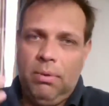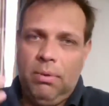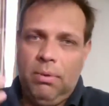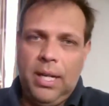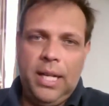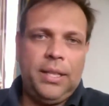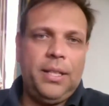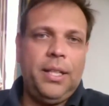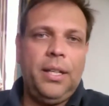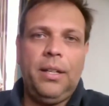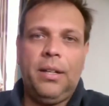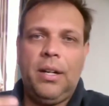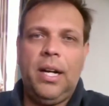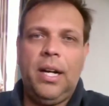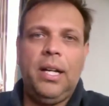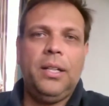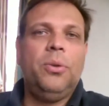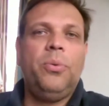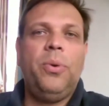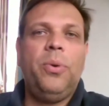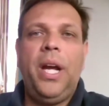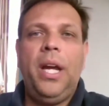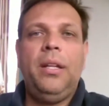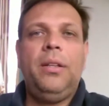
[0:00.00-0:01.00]
getting right
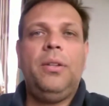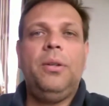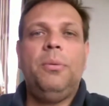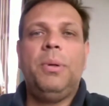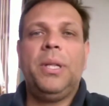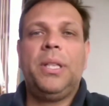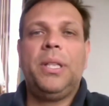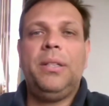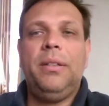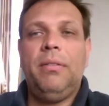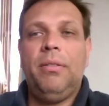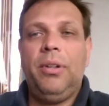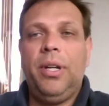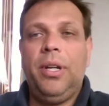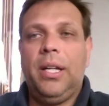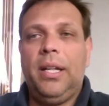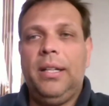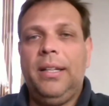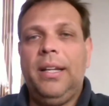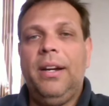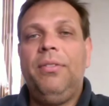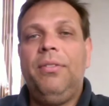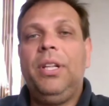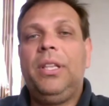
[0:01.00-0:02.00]
away the material
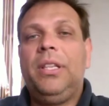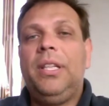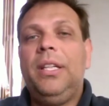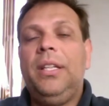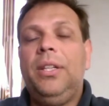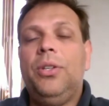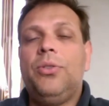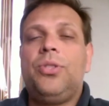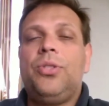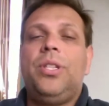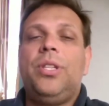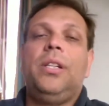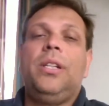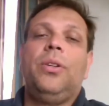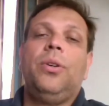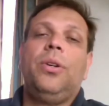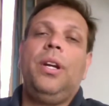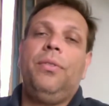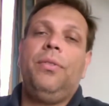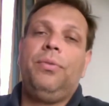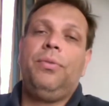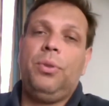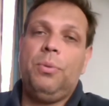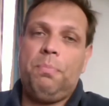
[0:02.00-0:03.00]
and everything. You still don't
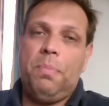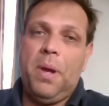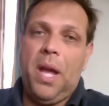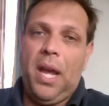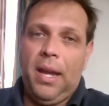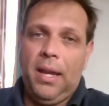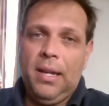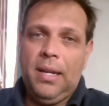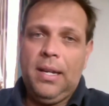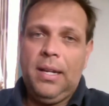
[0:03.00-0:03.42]
have to pay.